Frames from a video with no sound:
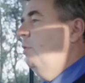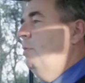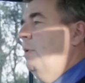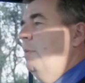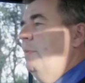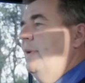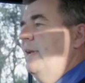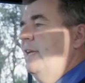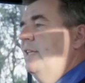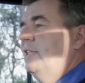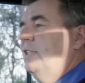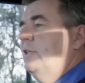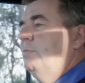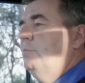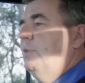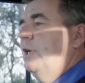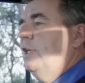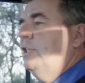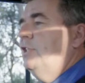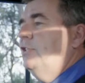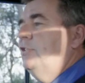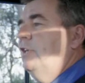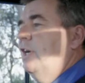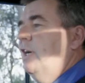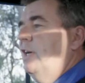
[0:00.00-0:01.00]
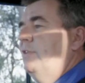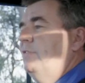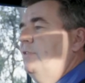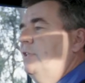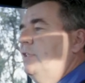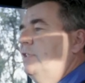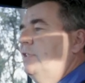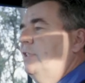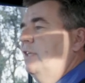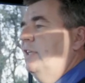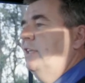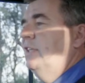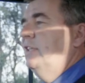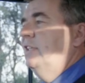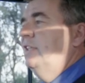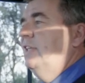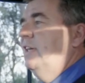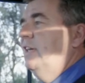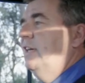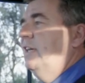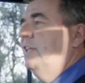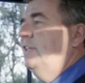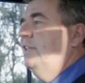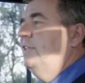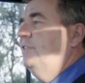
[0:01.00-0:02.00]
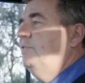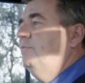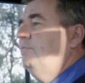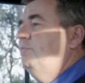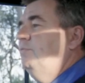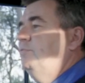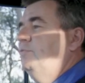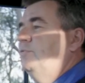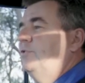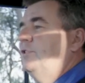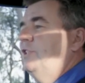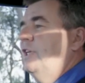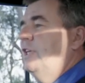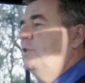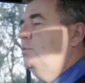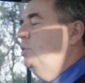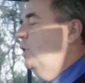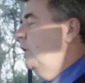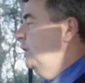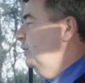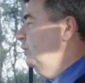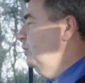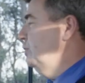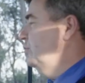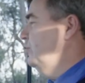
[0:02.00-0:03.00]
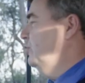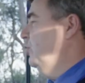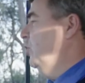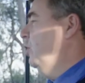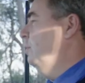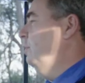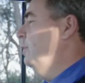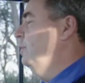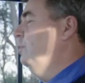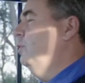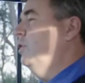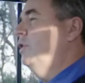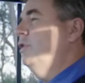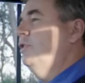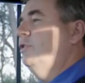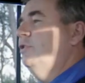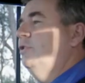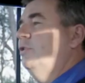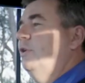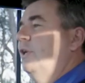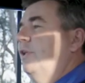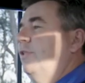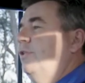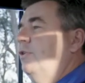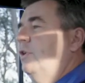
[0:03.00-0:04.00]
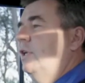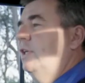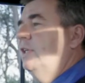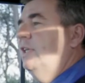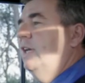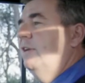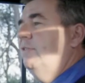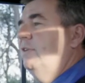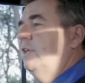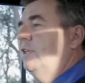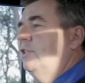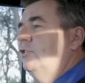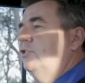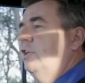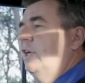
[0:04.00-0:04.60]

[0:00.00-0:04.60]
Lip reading: of my mates are bus drivers, and they said what a good job it was, so I thought I'd give it a